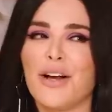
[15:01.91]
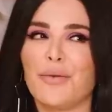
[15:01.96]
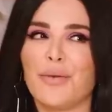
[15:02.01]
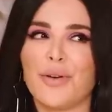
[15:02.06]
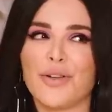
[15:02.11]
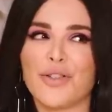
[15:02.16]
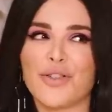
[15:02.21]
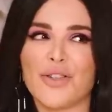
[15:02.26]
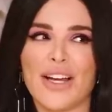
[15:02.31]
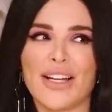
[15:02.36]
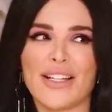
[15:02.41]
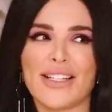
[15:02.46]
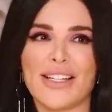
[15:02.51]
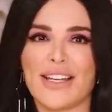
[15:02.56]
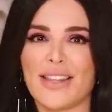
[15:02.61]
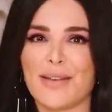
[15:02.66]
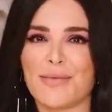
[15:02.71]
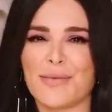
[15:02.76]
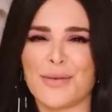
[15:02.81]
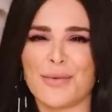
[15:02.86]
We were trying to
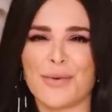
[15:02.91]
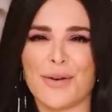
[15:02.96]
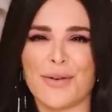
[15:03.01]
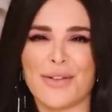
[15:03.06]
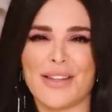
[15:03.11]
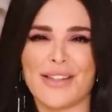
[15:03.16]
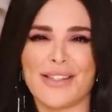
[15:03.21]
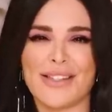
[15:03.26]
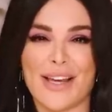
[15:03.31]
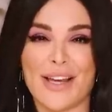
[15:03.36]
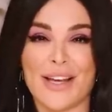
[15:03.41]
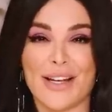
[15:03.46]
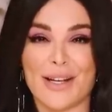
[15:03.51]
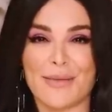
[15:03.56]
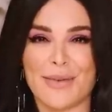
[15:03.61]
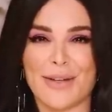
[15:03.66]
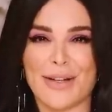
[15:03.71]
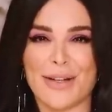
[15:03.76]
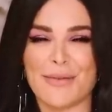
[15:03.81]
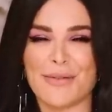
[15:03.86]
get them to work with us at
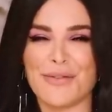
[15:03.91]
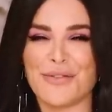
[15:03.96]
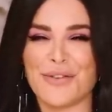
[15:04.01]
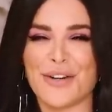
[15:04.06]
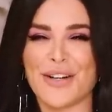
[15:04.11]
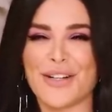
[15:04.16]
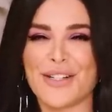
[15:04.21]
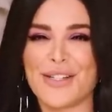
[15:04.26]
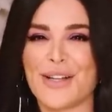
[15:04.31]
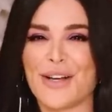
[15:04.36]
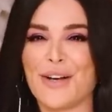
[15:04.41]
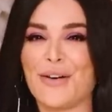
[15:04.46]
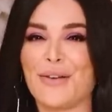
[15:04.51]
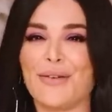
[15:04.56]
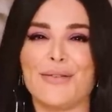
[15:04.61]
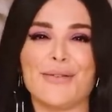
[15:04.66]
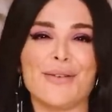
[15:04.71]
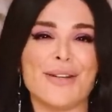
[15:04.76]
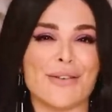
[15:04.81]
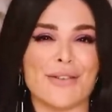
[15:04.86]
Huda Beauty before,
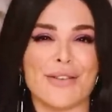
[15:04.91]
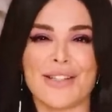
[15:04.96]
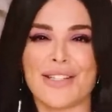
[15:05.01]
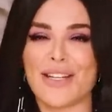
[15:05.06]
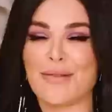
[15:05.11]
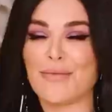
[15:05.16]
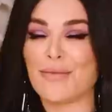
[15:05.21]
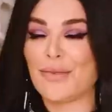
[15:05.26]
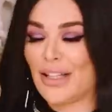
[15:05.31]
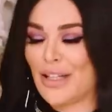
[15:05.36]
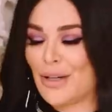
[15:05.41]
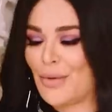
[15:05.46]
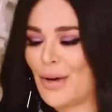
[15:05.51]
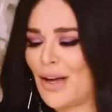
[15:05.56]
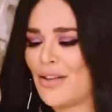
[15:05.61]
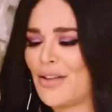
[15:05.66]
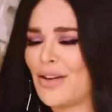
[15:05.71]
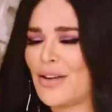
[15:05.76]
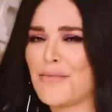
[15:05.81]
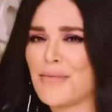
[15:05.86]
so we know the team really
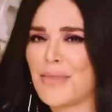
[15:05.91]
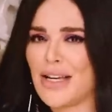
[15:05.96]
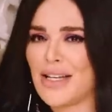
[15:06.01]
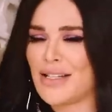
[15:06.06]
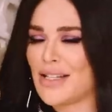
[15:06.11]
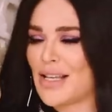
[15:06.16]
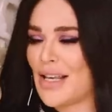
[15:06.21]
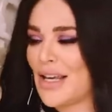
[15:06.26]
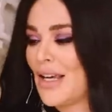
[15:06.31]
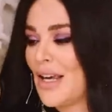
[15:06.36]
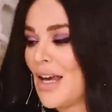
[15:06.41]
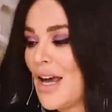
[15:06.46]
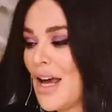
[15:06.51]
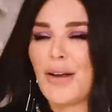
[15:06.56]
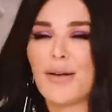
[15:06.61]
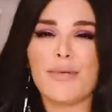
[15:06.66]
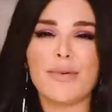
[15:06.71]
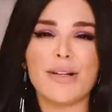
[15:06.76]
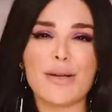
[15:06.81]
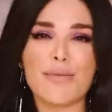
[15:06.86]
well. They're amazing.
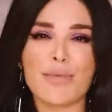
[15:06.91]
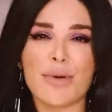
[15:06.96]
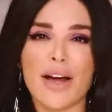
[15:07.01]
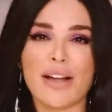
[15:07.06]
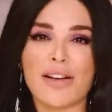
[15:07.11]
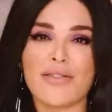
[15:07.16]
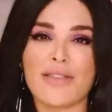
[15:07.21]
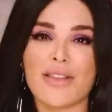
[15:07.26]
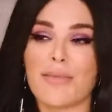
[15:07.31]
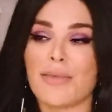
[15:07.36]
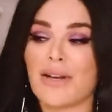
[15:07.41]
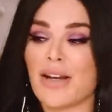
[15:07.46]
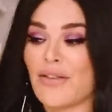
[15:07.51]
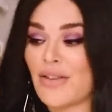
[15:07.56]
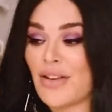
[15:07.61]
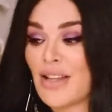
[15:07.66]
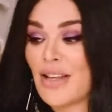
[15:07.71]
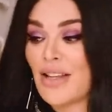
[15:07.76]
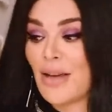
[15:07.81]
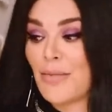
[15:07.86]
And I'm really proud of them and
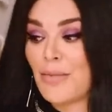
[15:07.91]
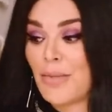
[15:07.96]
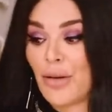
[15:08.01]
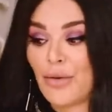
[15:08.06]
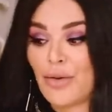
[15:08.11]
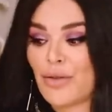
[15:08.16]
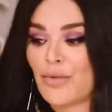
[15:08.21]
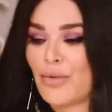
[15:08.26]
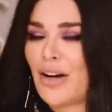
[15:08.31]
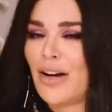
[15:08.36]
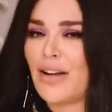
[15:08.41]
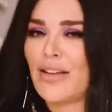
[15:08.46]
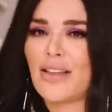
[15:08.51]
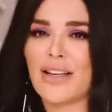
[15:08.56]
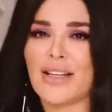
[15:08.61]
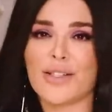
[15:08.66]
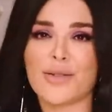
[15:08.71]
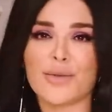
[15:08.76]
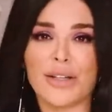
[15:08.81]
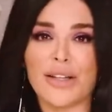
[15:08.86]
everything they built with Rare. I
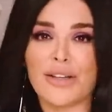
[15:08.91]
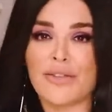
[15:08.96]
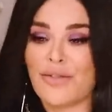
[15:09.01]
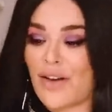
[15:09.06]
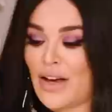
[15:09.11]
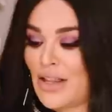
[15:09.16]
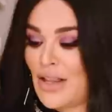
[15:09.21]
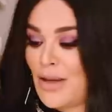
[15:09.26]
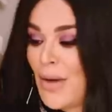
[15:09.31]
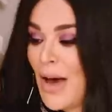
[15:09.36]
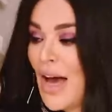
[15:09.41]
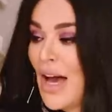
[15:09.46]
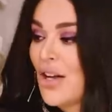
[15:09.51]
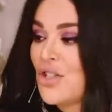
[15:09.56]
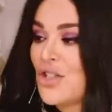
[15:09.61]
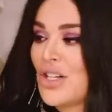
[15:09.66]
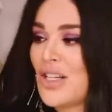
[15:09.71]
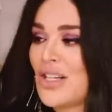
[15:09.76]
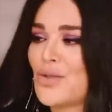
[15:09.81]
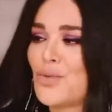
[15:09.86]
think it's really fun. The
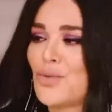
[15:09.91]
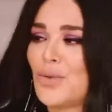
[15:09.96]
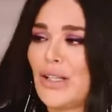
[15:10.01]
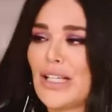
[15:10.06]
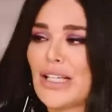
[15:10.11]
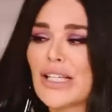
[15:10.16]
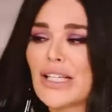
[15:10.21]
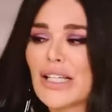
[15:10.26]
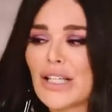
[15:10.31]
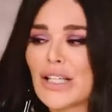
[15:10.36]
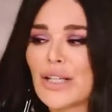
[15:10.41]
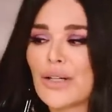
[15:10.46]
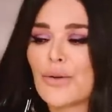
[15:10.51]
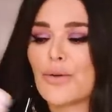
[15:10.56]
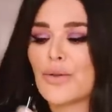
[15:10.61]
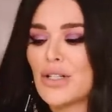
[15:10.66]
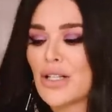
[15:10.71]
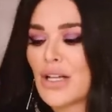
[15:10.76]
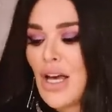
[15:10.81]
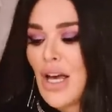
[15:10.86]
packaging is really
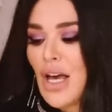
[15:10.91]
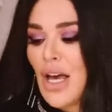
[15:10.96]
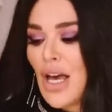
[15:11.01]
cute.